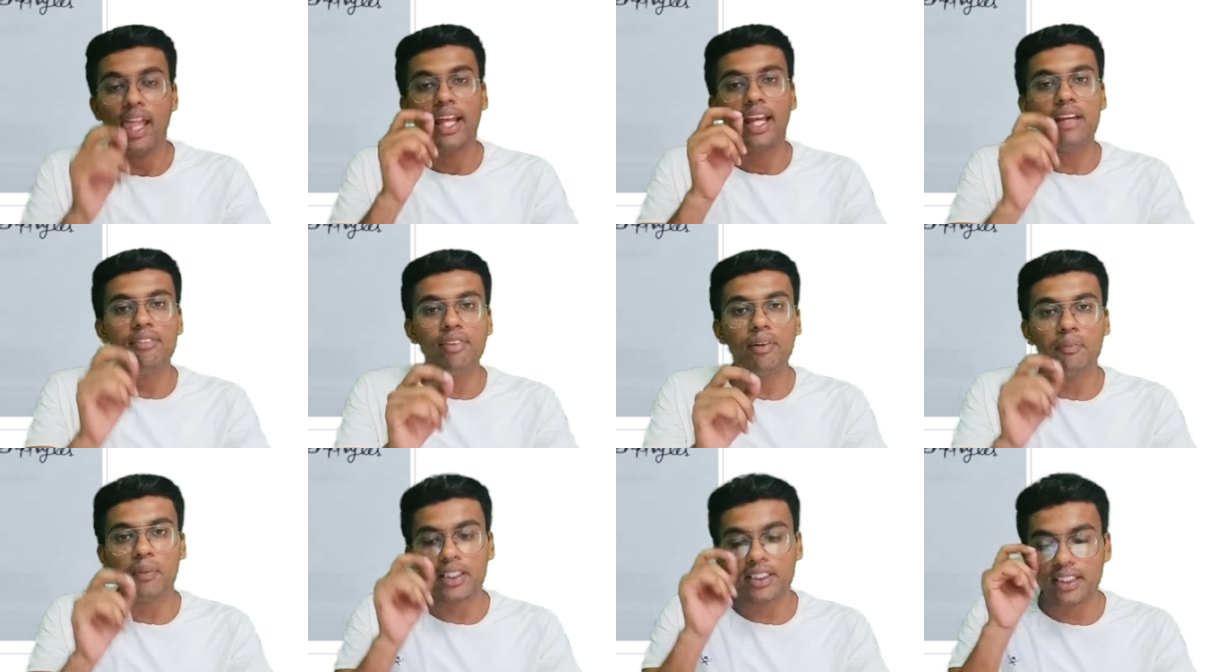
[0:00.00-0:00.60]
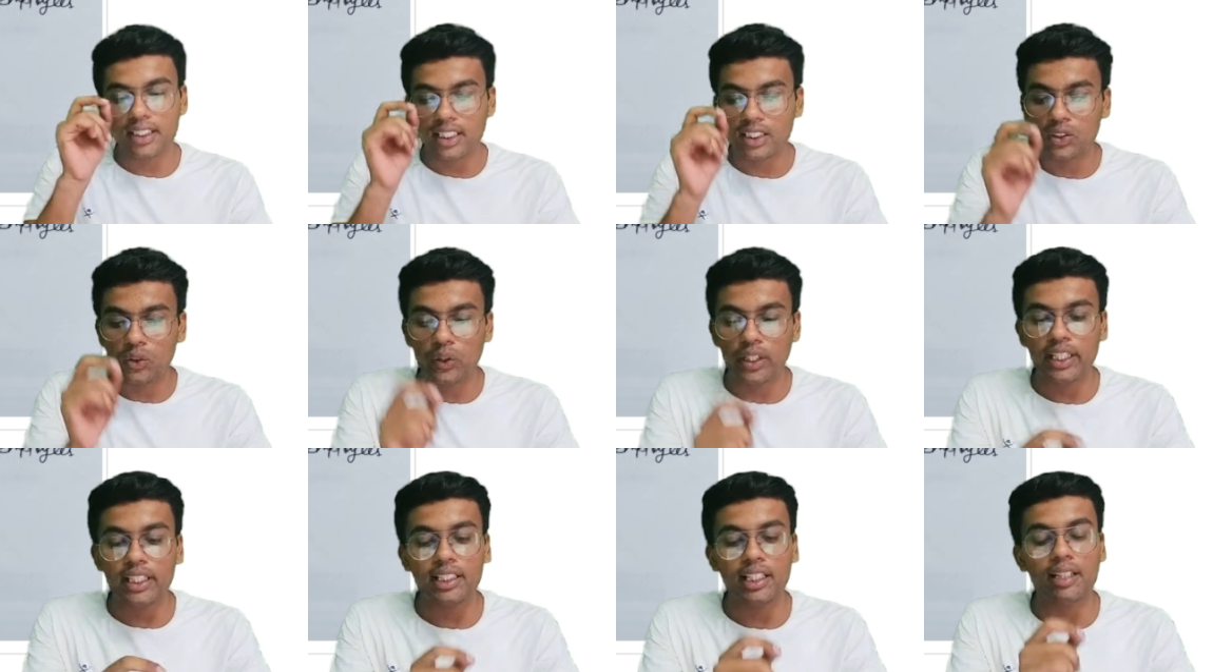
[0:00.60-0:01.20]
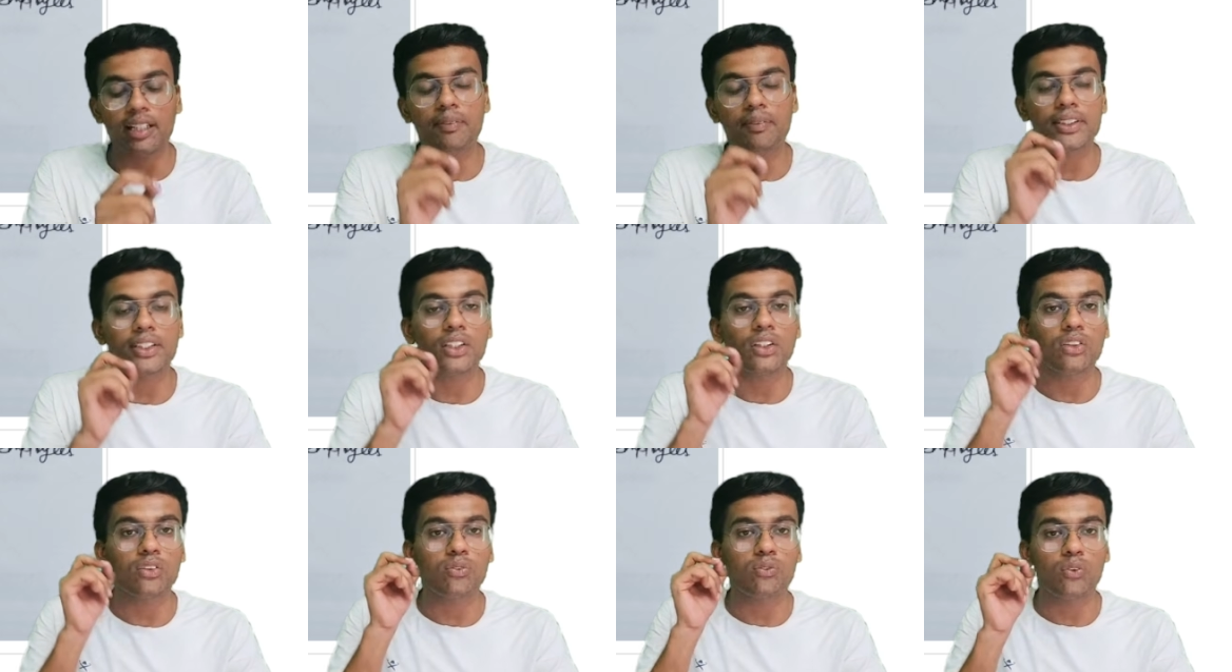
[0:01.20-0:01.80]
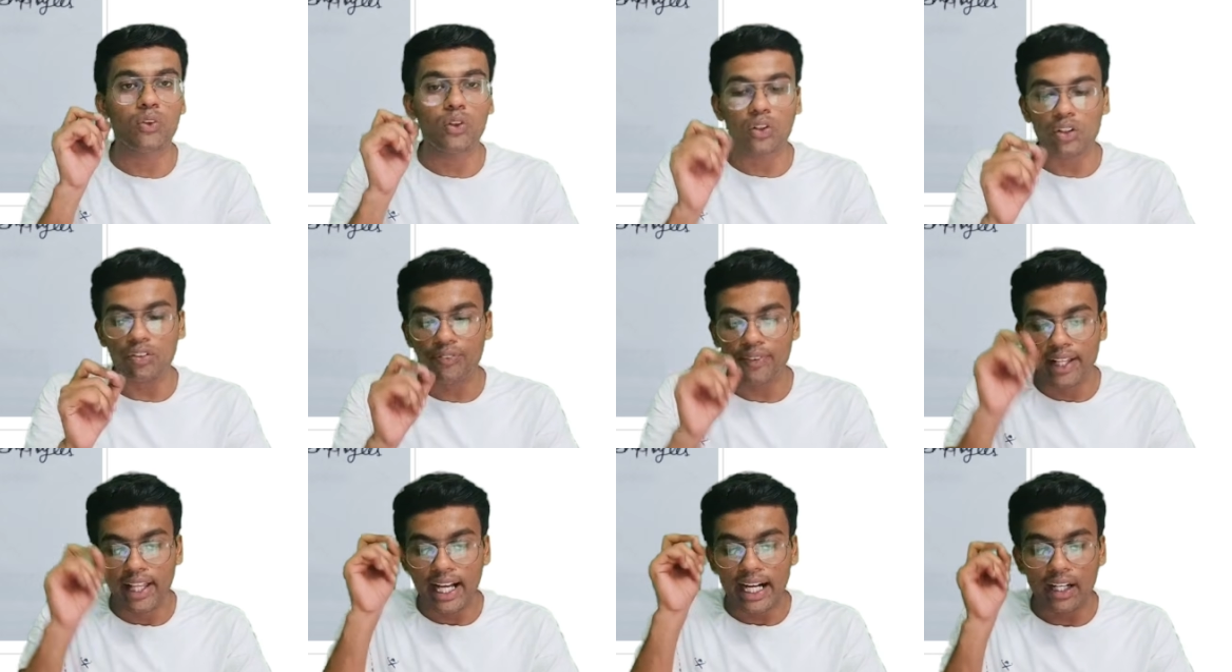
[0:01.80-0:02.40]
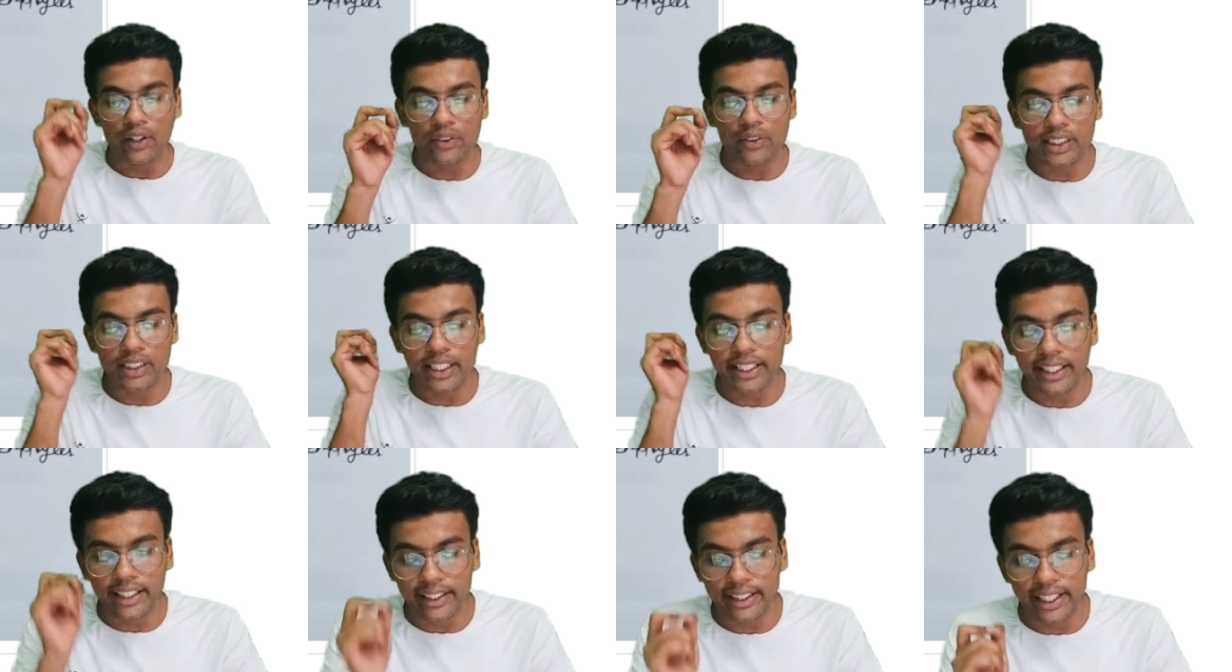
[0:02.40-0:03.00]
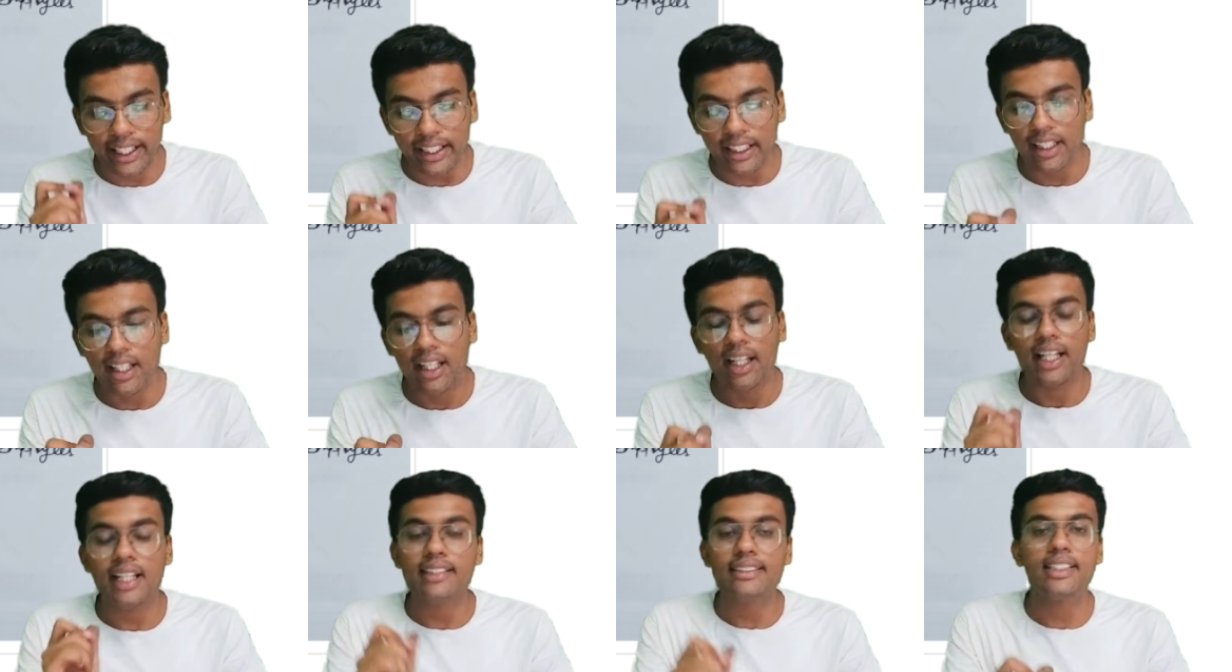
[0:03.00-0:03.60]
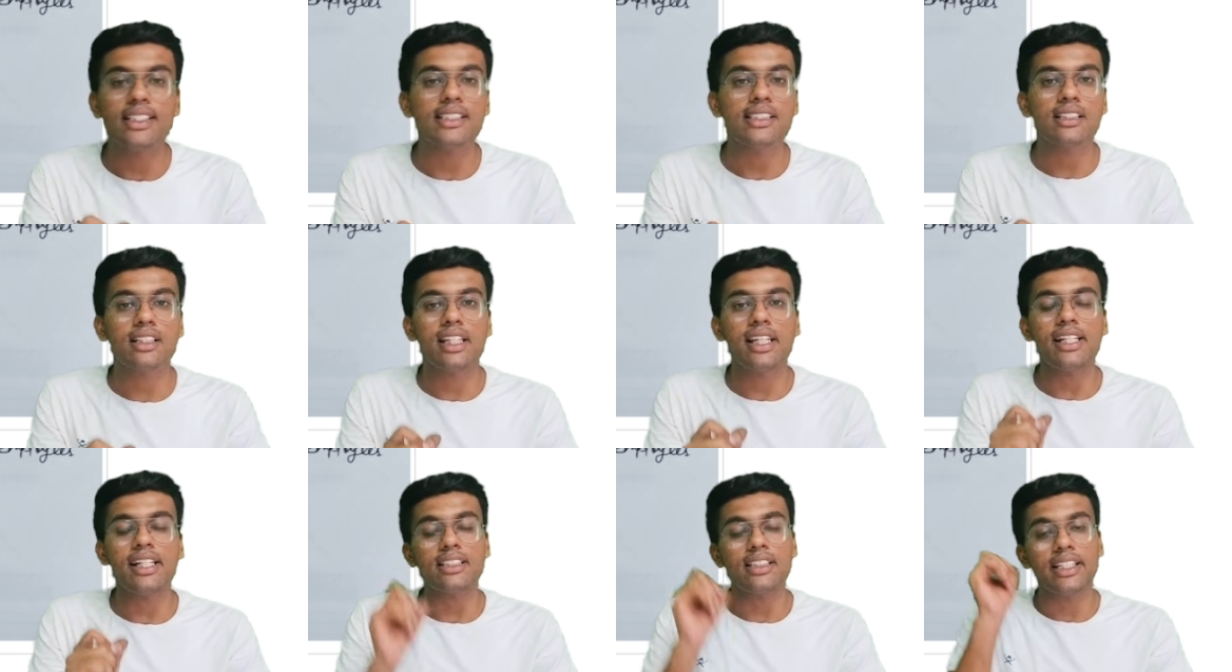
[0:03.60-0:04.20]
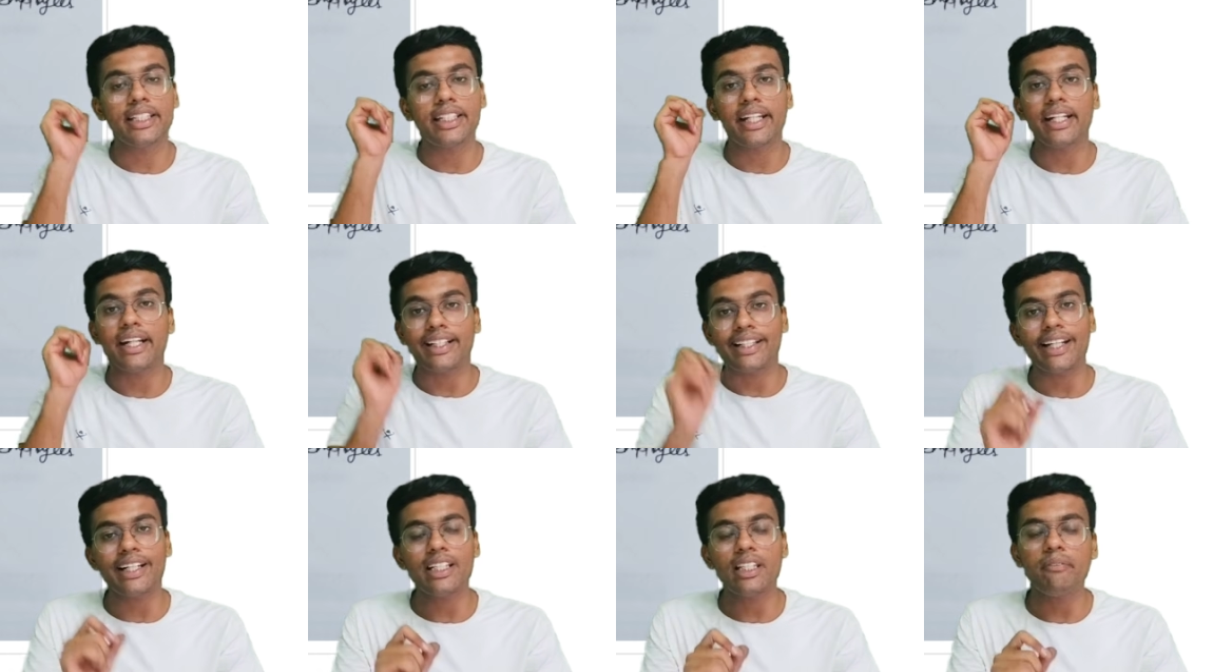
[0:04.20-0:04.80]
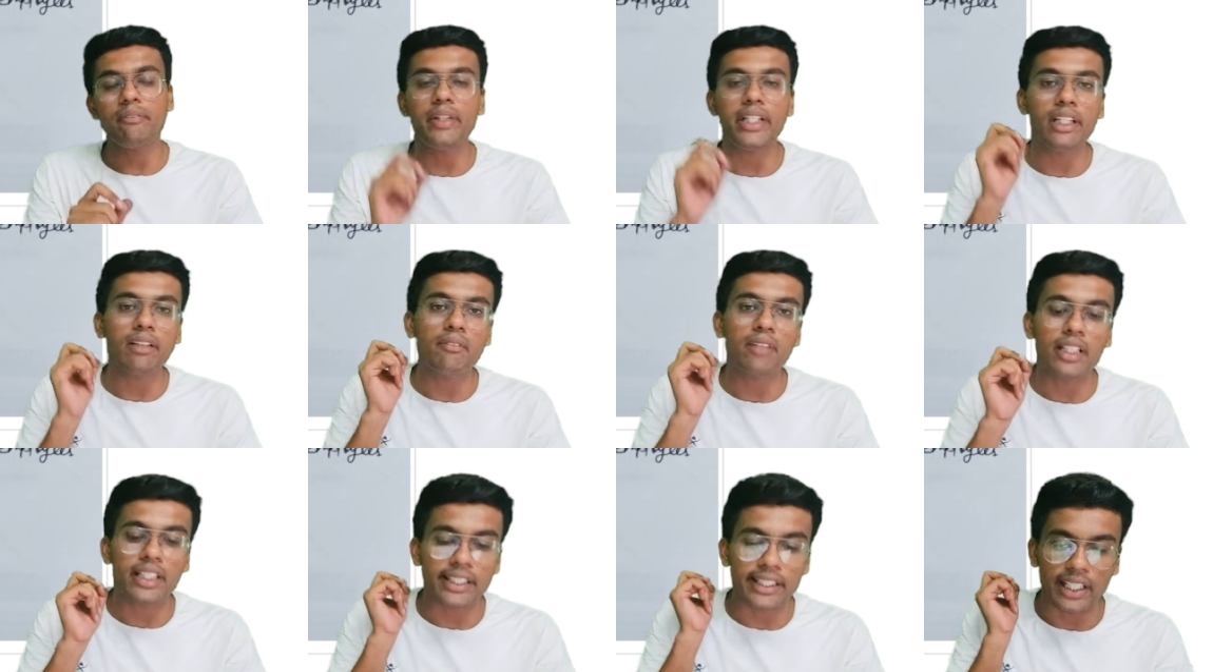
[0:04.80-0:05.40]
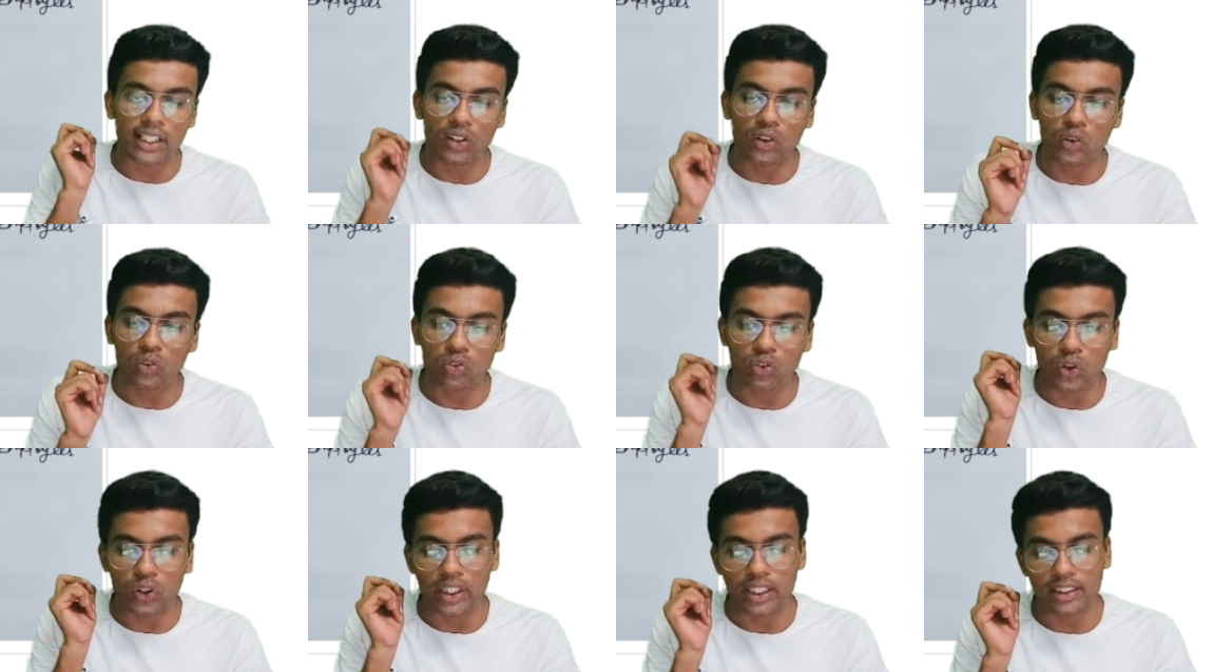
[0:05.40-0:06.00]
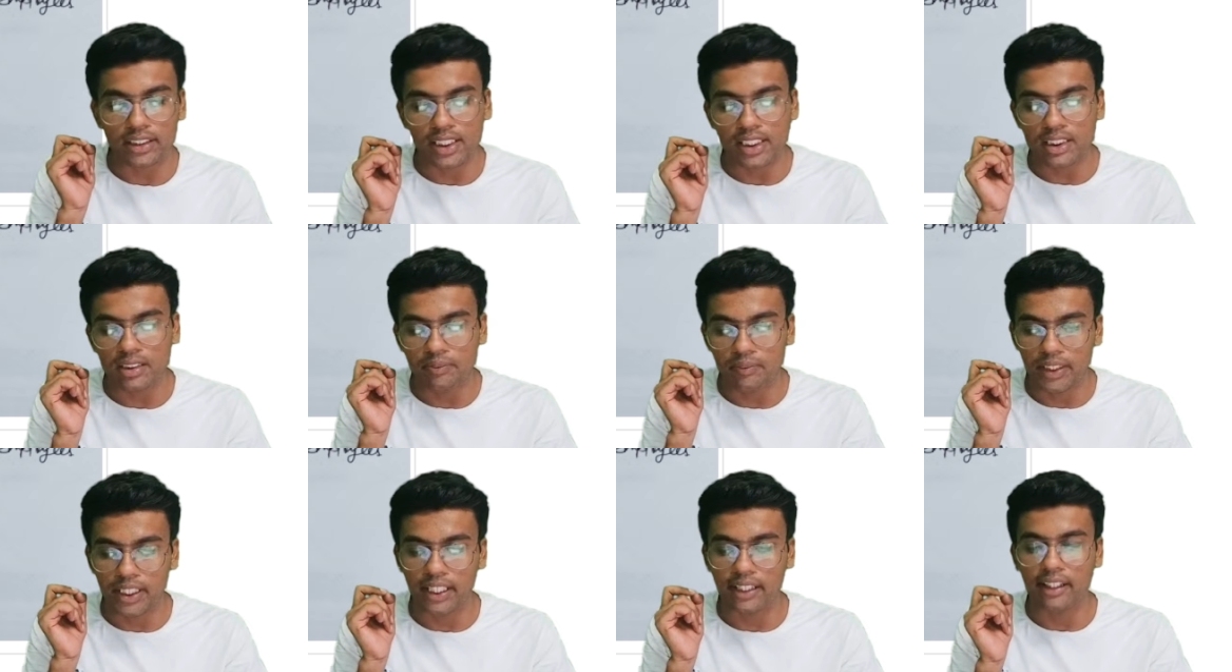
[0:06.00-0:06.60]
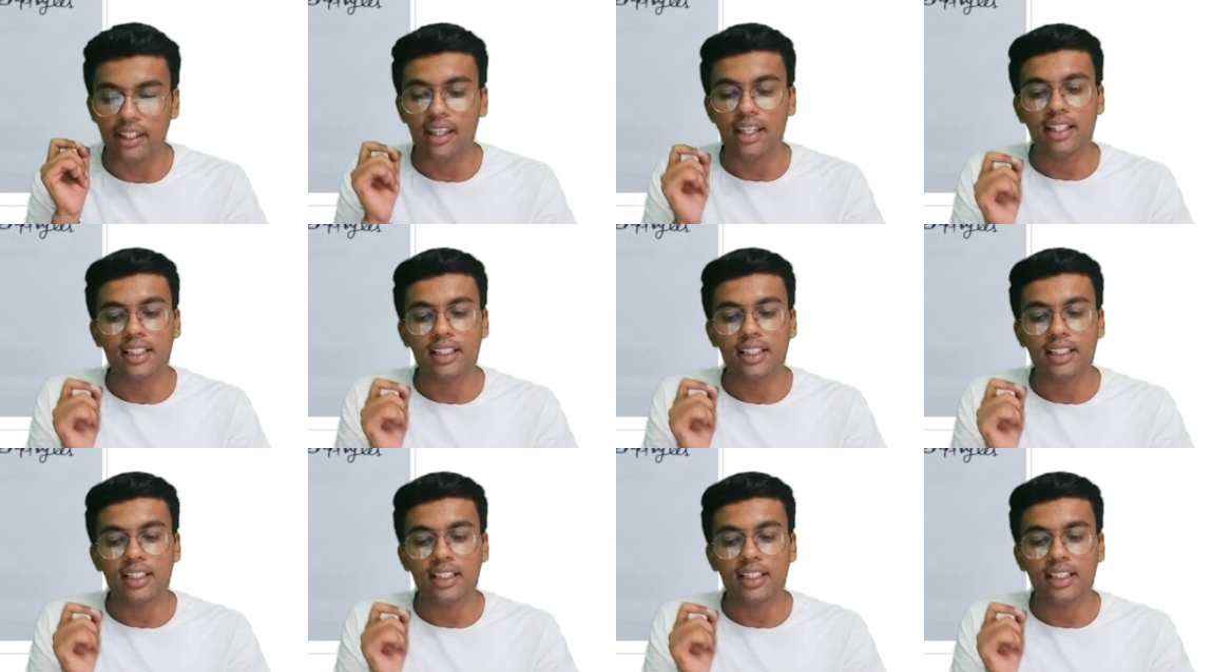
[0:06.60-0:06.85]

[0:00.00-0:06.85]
If a person is holding 10% or more of outstanding debt, in such a case he can attend the meeting but he cannot vote in such meeting.